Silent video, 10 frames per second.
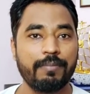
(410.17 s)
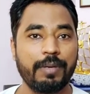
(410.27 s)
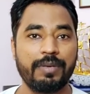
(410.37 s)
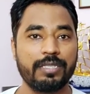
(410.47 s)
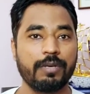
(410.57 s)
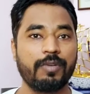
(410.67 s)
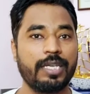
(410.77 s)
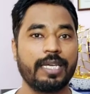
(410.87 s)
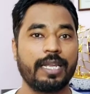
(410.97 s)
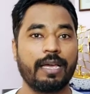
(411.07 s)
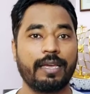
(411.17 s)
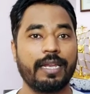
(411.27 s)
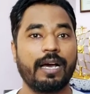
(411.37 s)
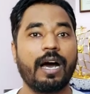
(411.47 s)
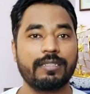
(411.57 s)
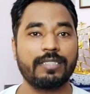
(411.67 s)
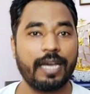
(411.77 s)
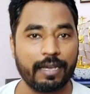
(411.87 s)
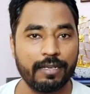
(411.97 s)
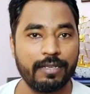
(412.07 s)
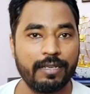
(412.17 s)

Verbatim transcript: Maybe somebody can get a heart attack